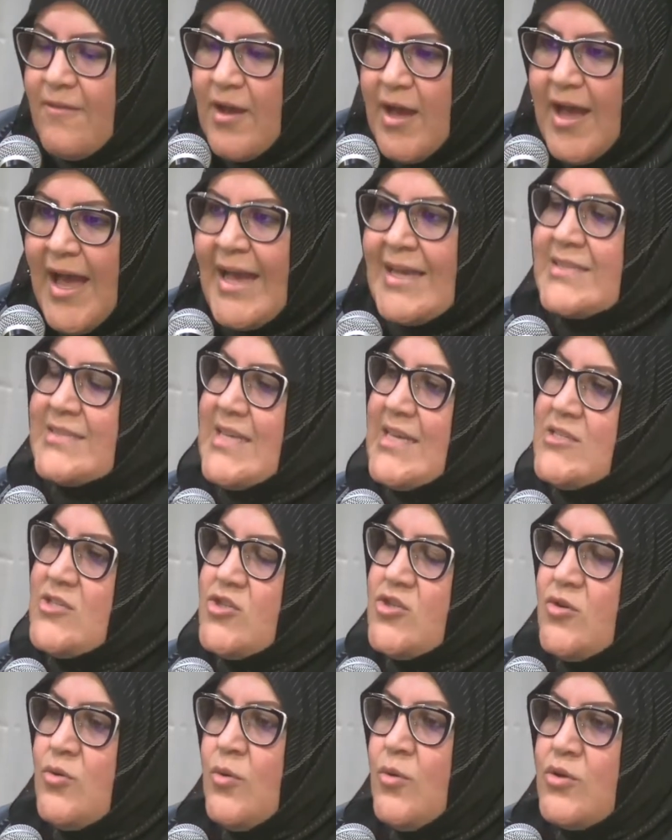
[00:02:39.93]
access
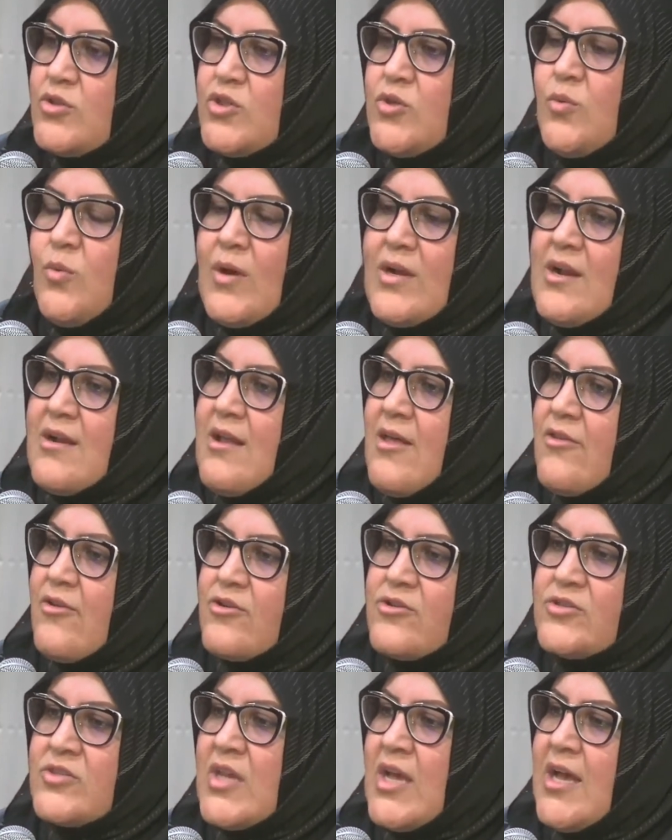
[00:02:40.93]
to one
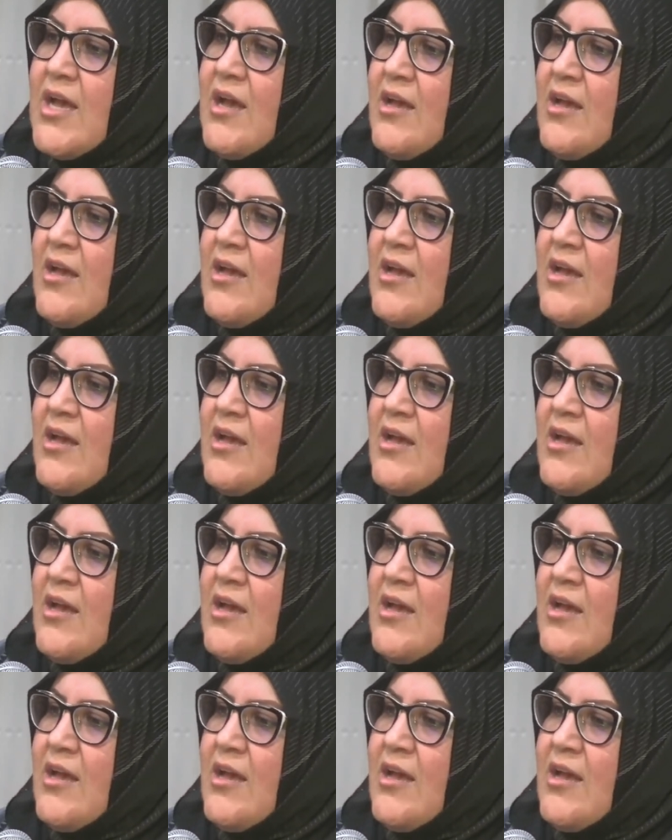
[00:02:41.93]
another's,